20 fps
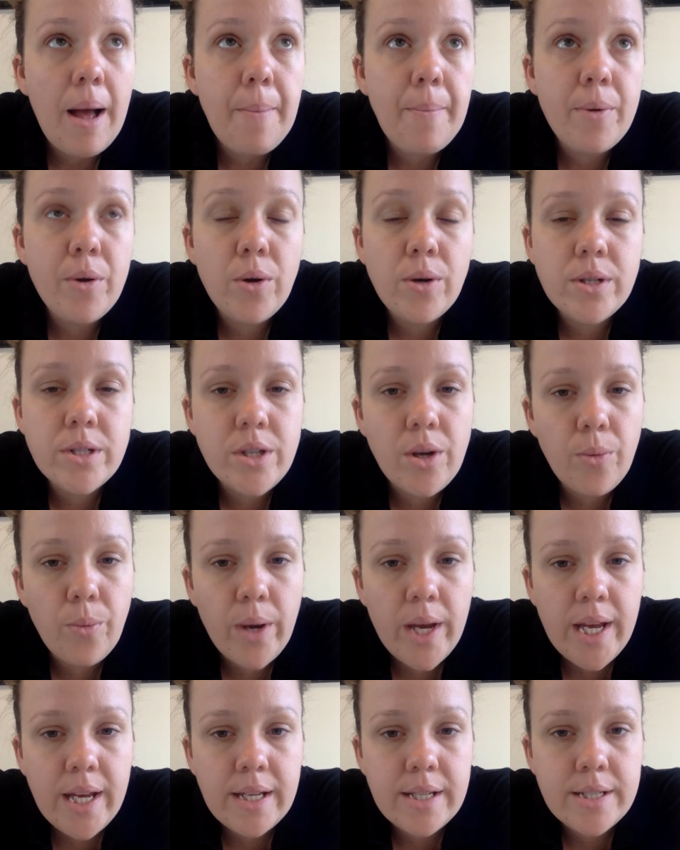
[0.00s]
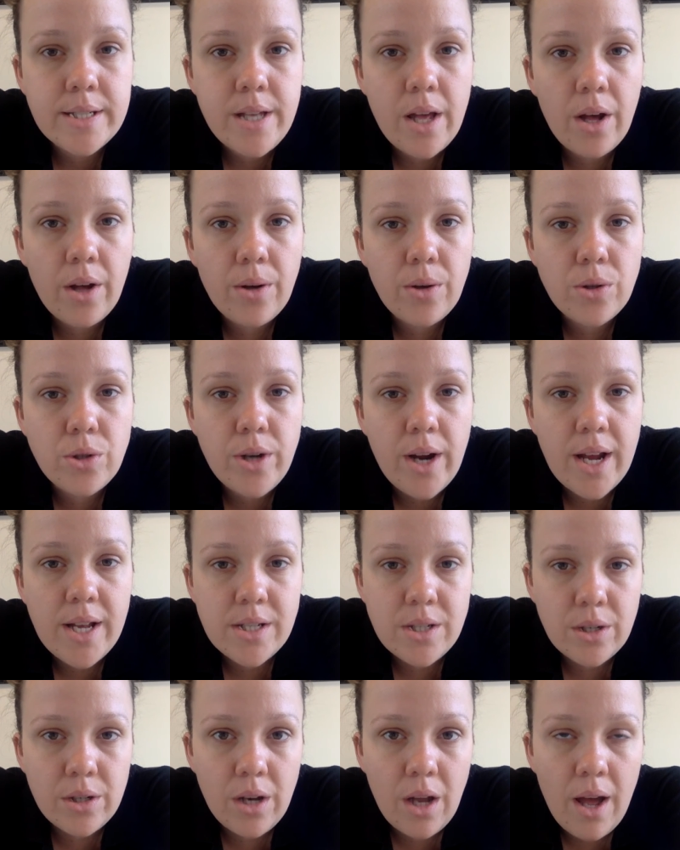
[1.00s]
But also we sell
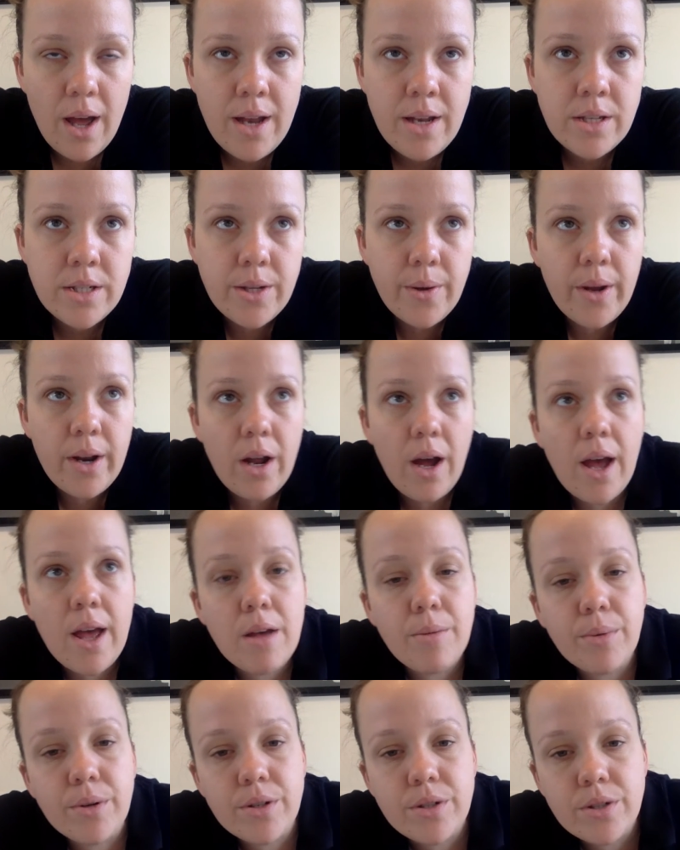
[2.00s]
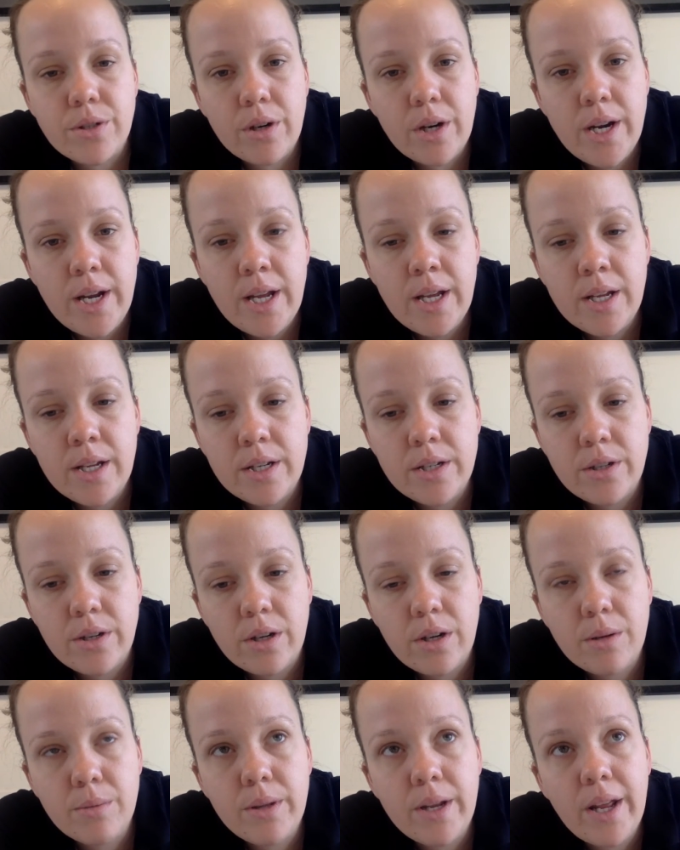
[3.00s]
trays online, so at
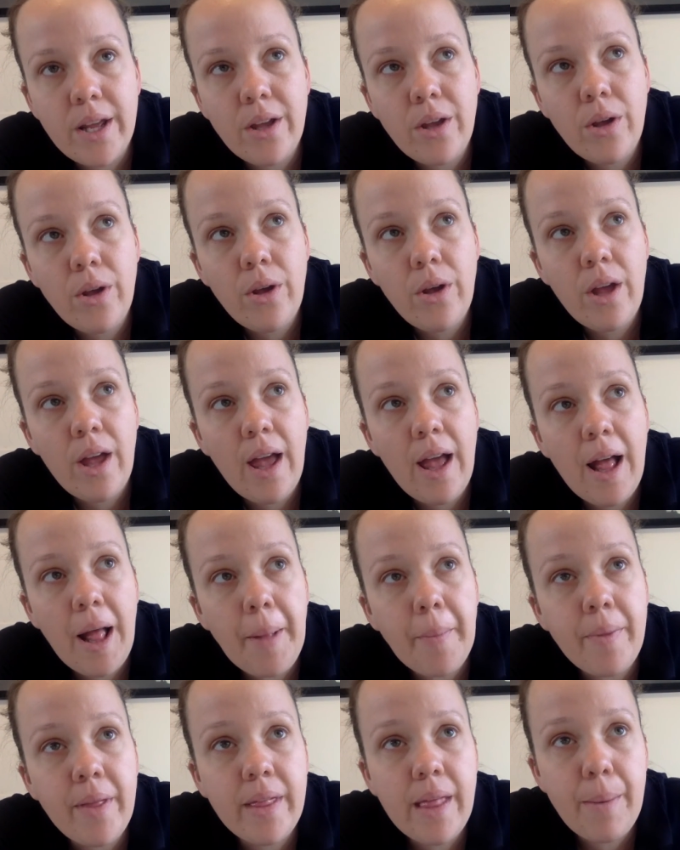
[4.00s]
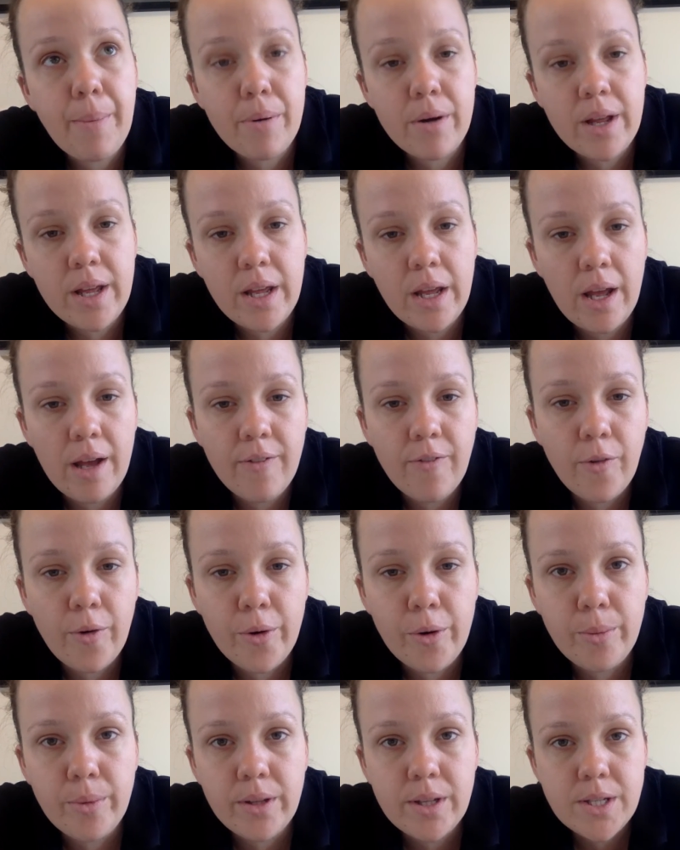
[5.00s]
iammontessori.com.au, and they're pretty
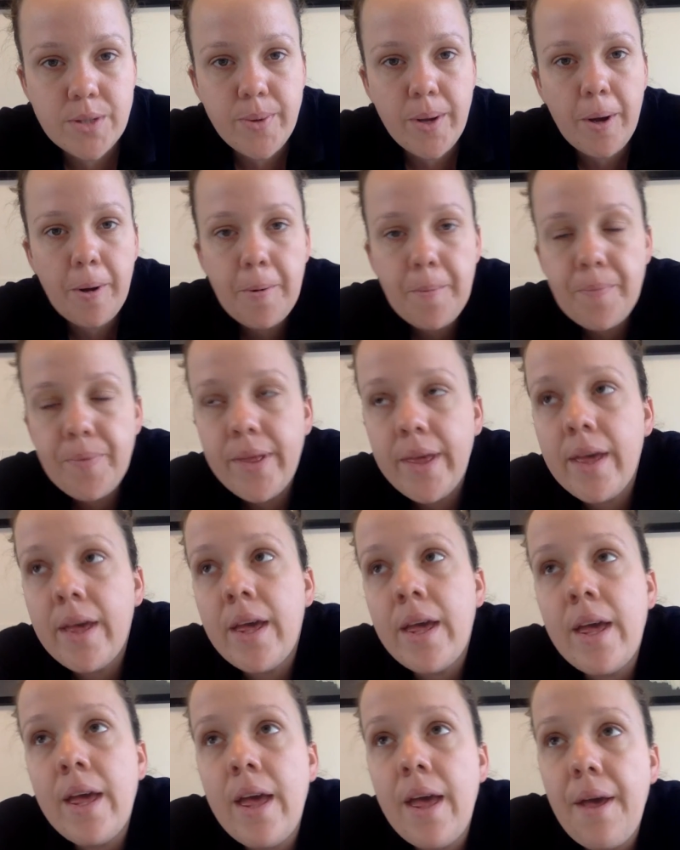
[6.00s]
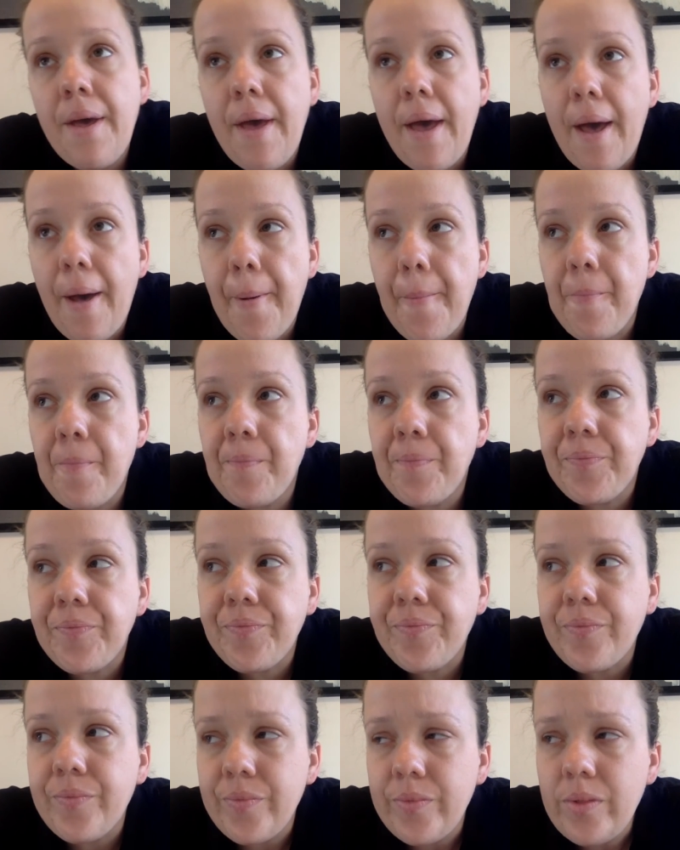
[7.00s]
affordable as well. Um,
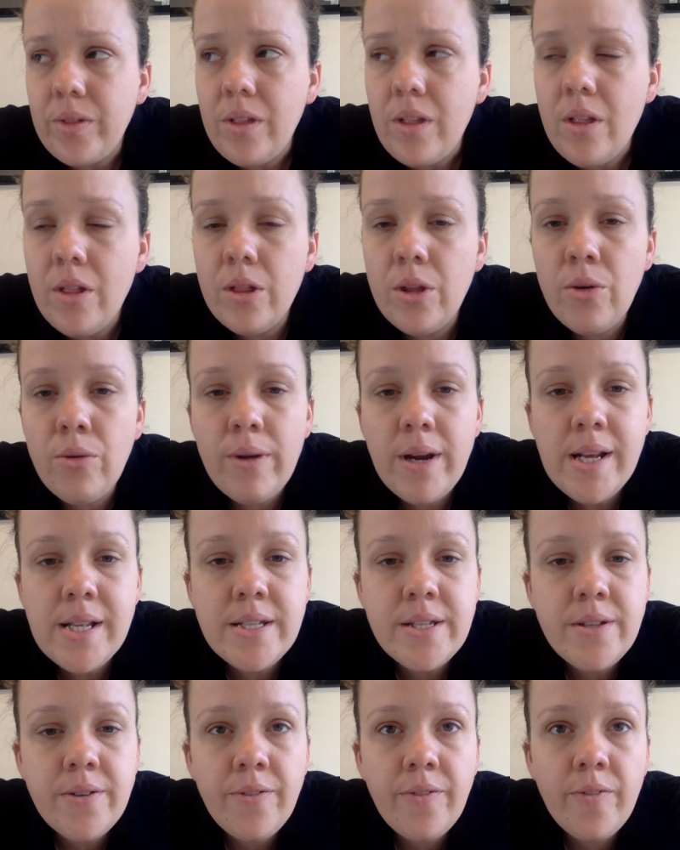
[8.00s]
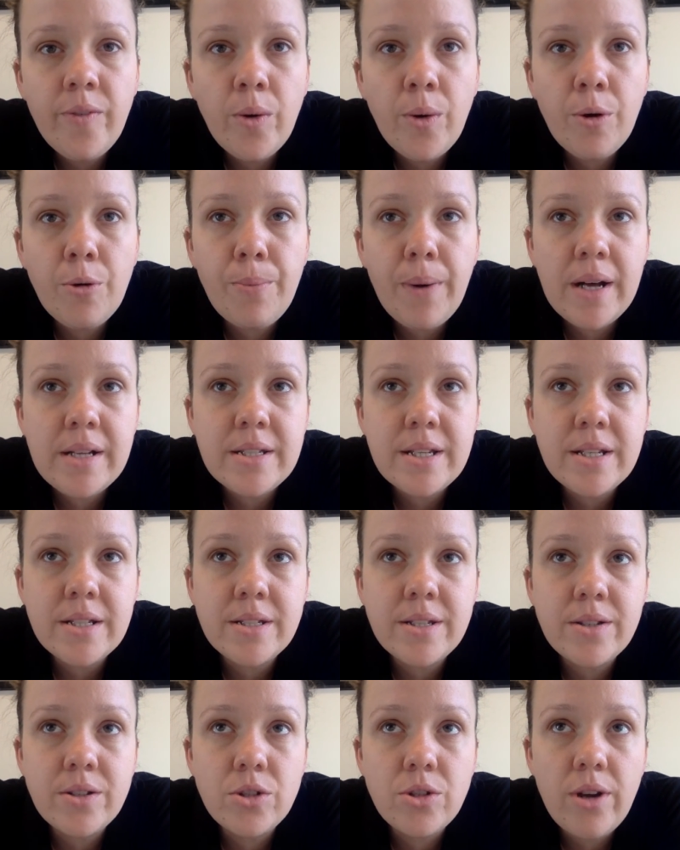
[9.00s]
the reason for
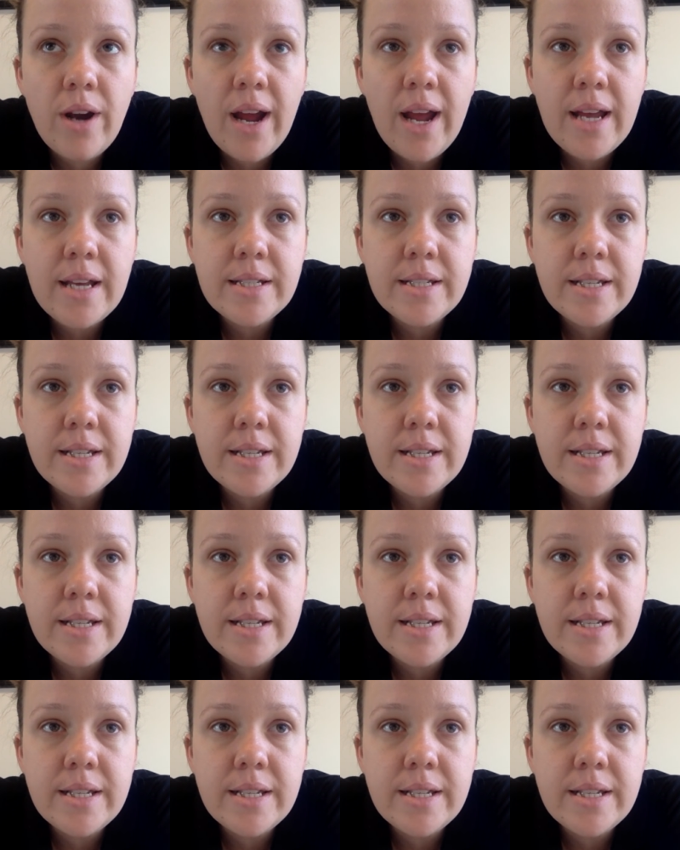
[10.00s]
baskets and trays